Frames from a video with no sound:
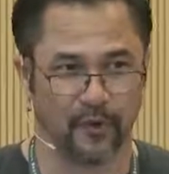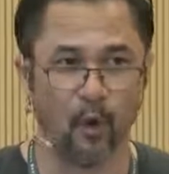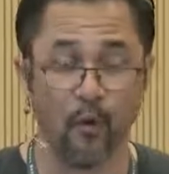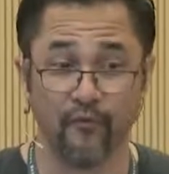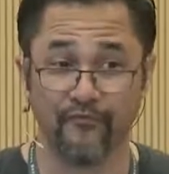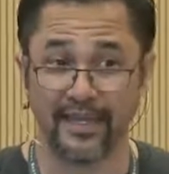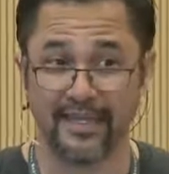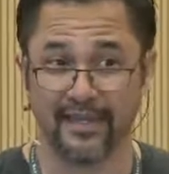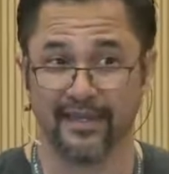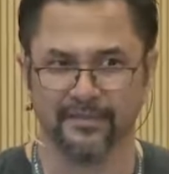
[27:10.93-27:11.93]
whole
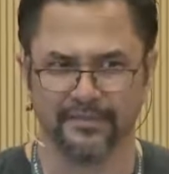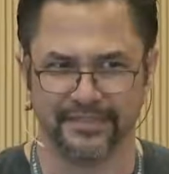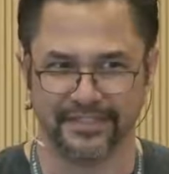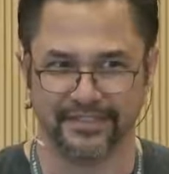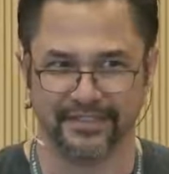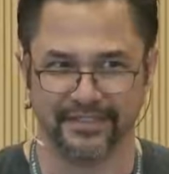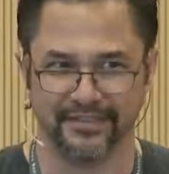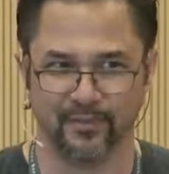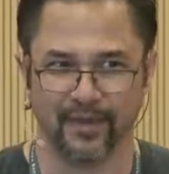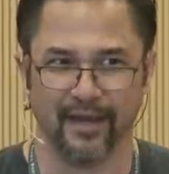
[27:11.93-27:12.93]
VMs
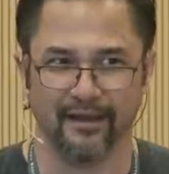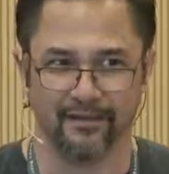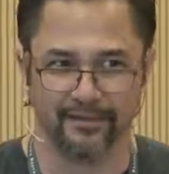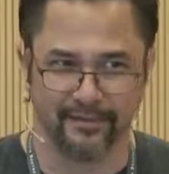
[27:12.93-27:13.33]
as well.